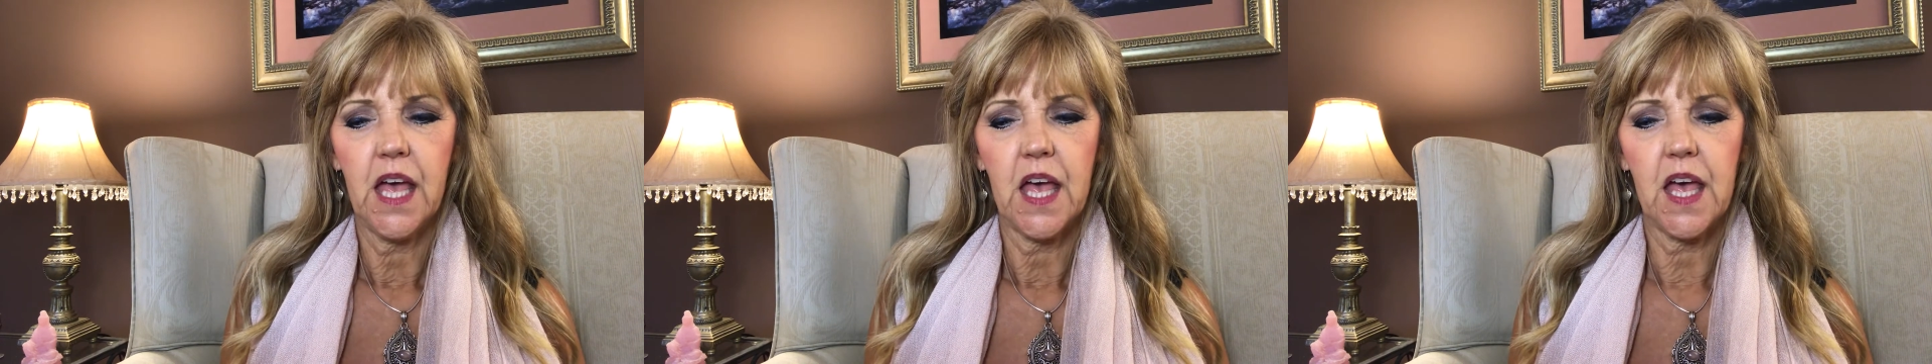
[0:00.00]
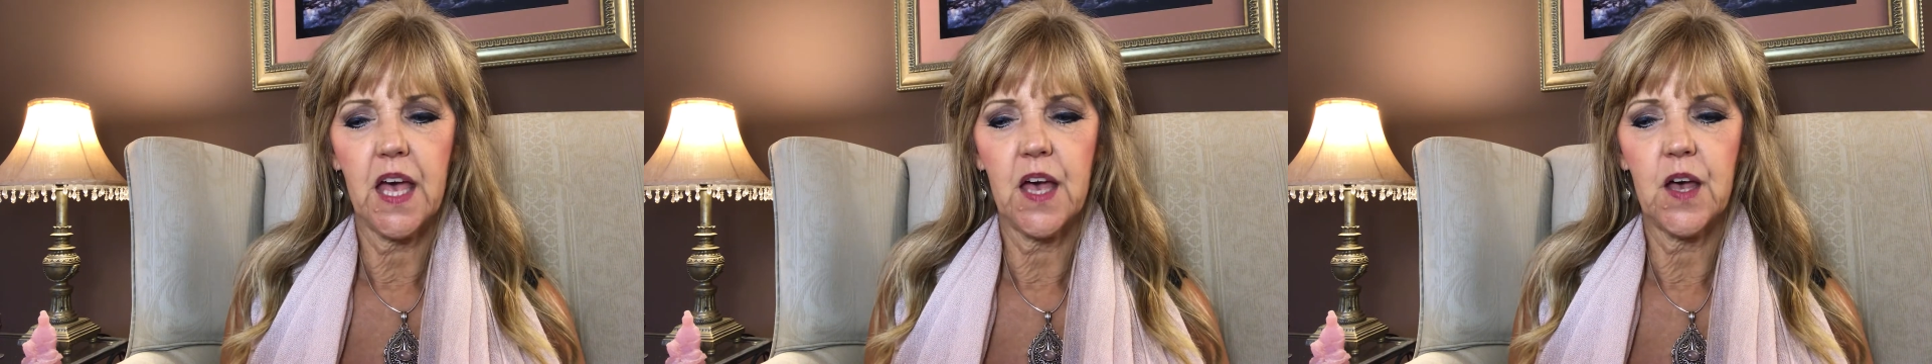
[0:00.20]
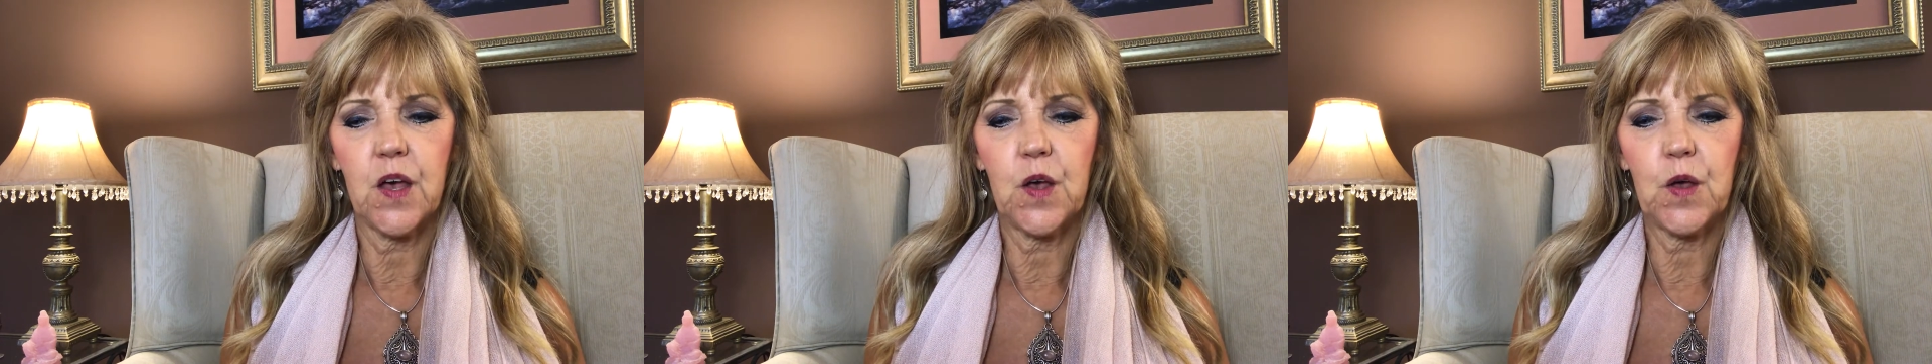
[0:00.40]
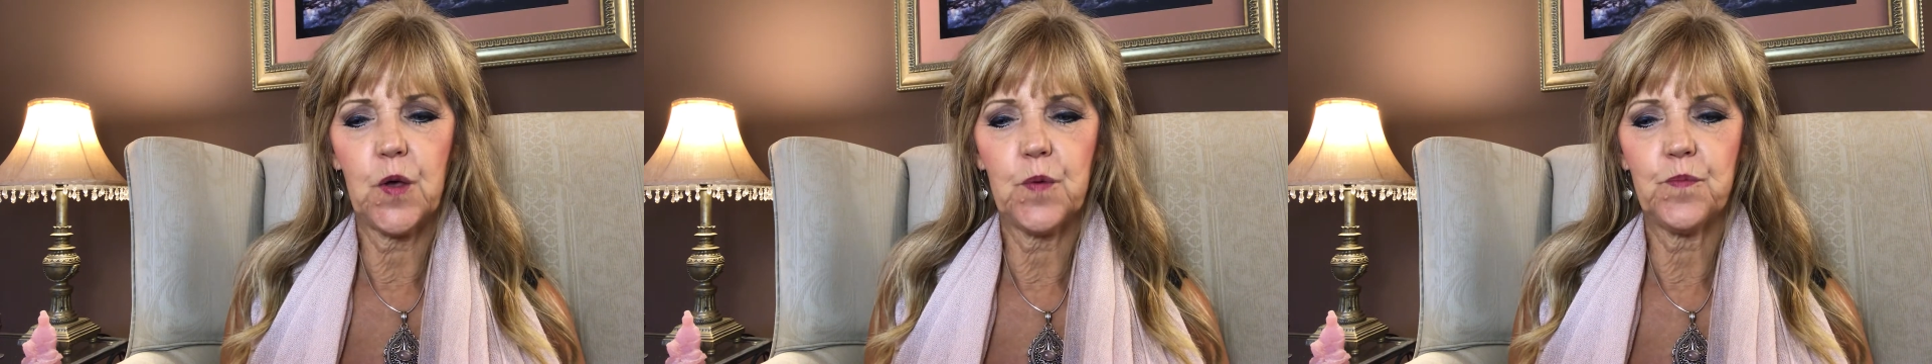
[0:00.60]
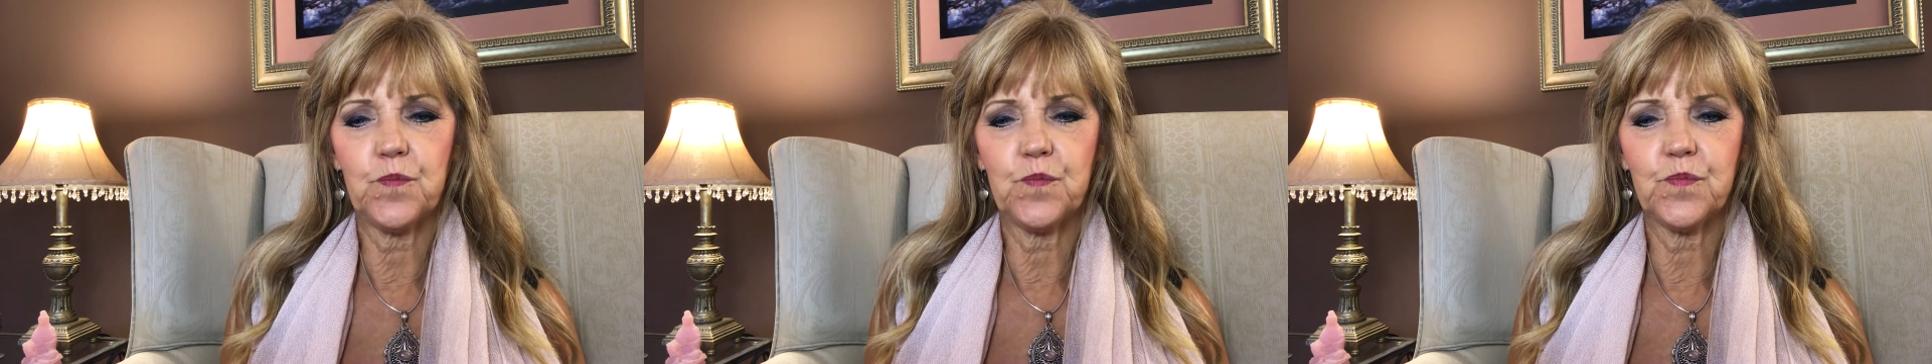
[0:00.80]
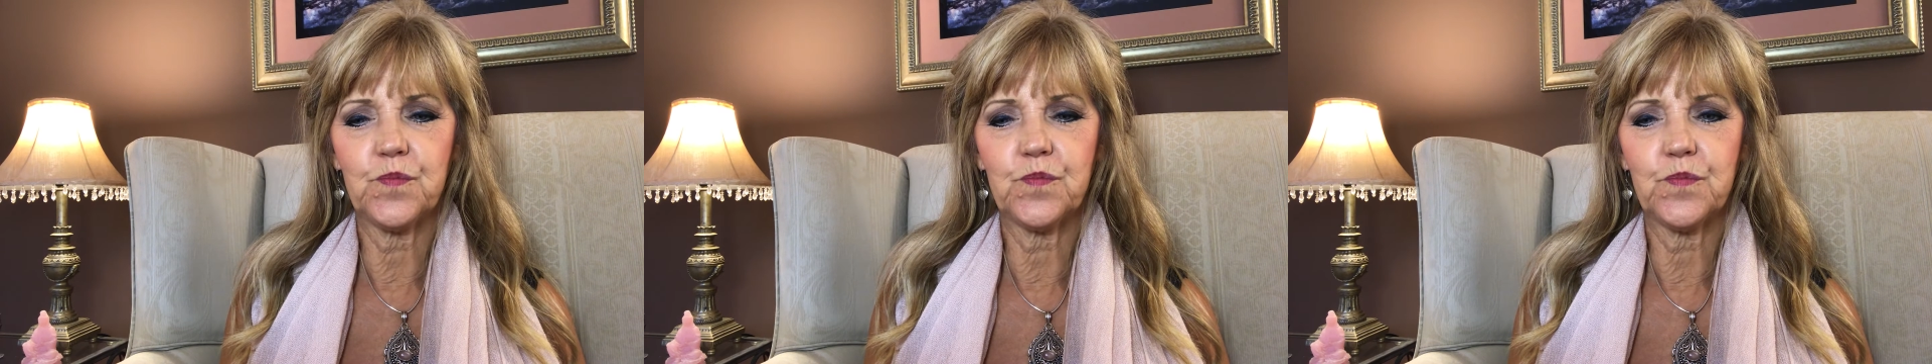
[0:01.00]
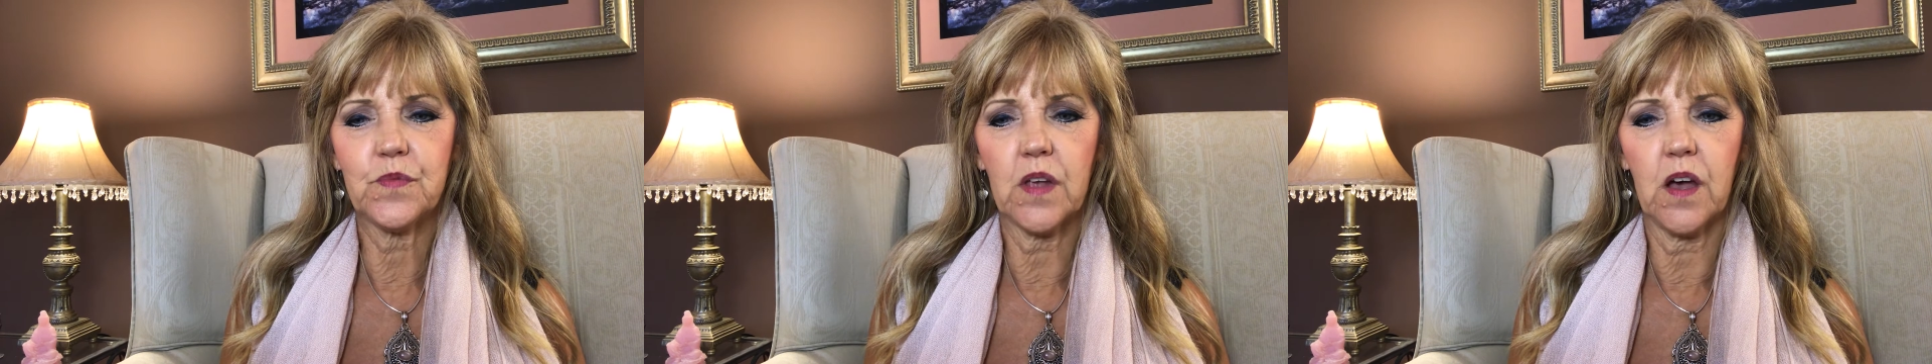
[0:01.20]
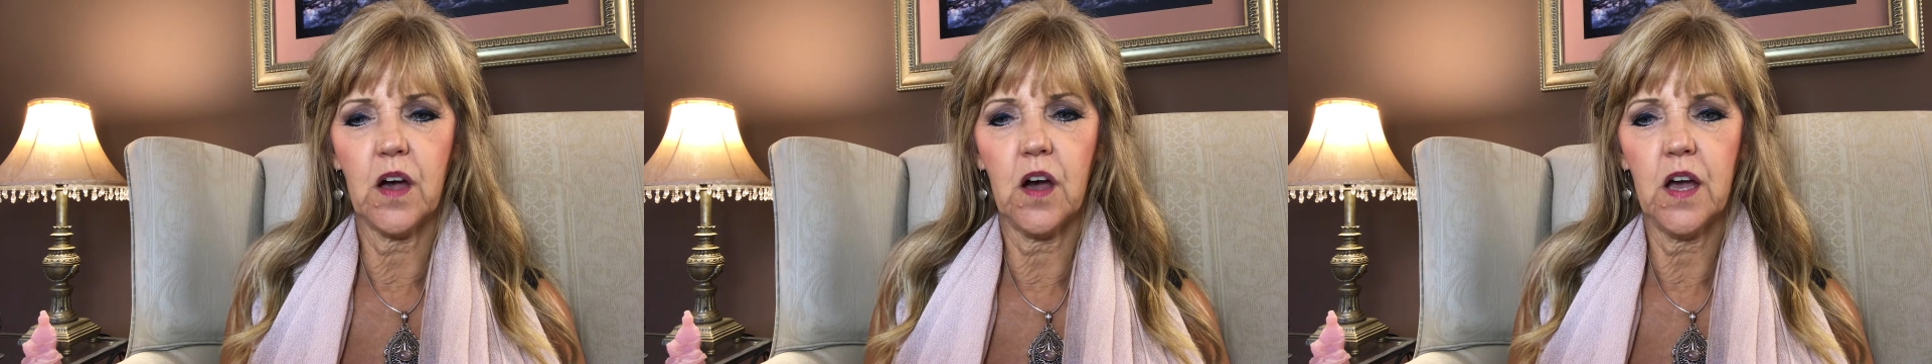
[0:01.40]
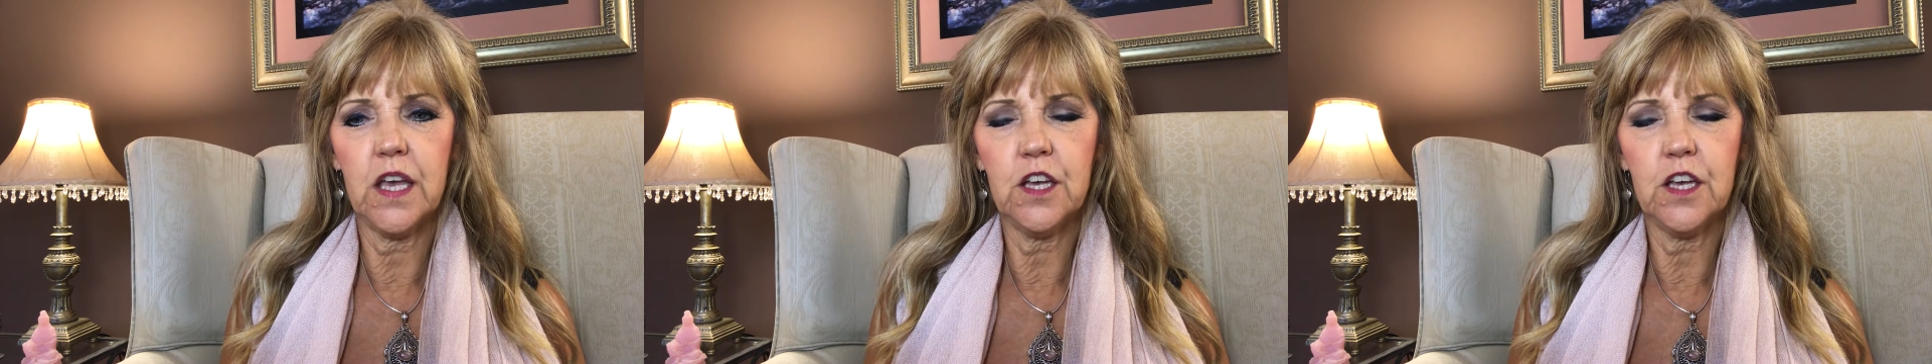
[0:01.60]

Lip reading: I